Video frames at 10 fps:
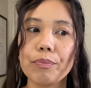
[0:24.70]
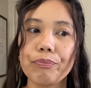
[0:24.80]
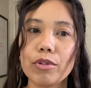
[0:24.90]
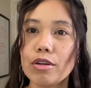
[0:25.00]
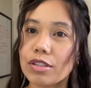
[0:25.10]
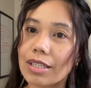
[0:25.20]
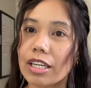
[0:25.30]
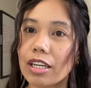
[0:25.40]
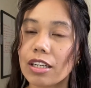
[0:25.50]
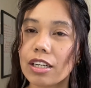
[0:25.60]
using
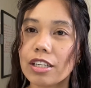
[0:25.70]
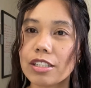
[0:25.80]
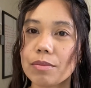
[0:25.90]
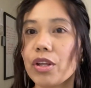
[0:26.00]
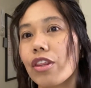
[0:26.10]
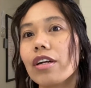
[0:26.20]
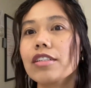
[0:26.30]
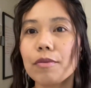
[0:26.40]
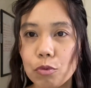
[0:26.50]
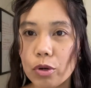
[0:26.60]
English, but there are
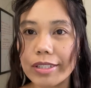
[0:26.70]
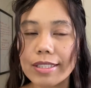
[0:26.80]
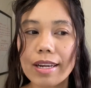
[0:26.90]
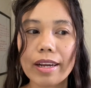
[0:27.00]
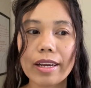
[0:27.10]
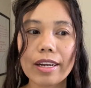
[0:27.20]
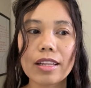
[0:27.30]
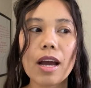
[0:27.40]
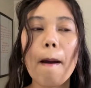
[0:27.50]
some words that I cannot